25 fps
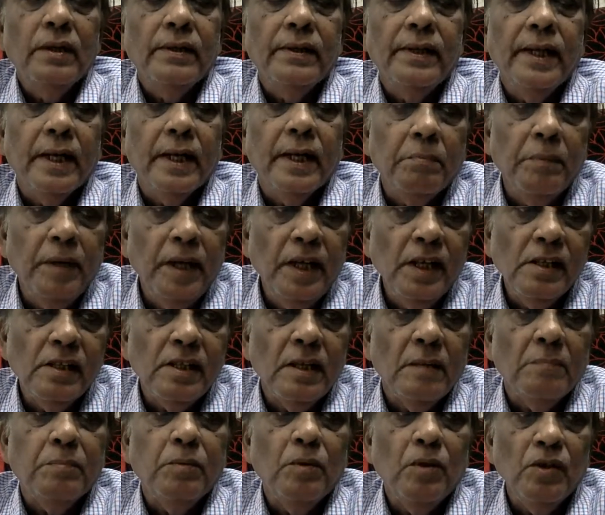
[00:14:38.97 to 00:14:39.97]
That means,
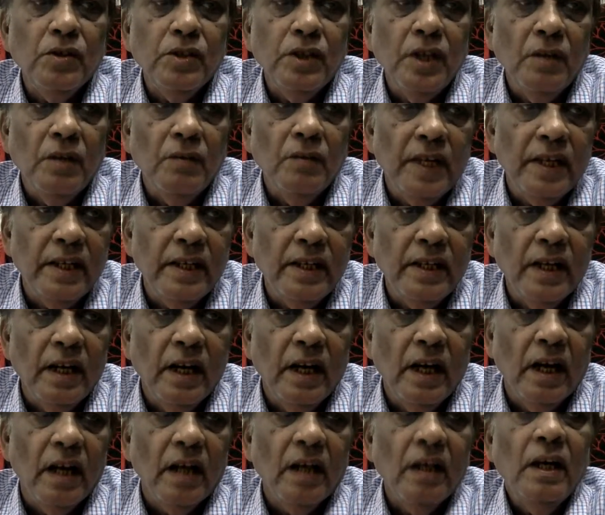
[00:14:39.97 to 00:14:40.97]
suppose your
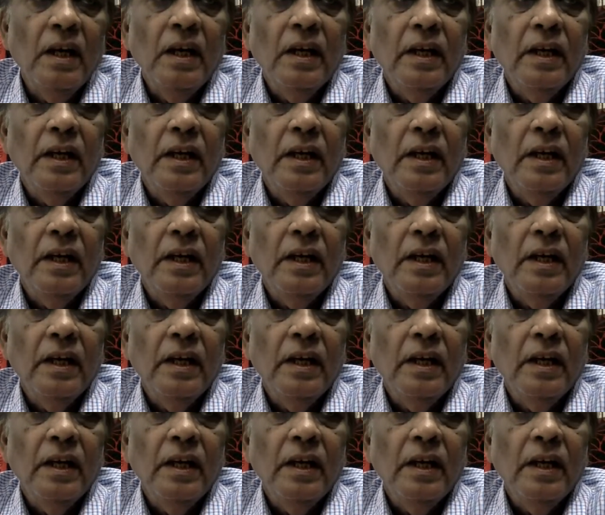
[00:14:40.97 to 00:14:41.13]
vendor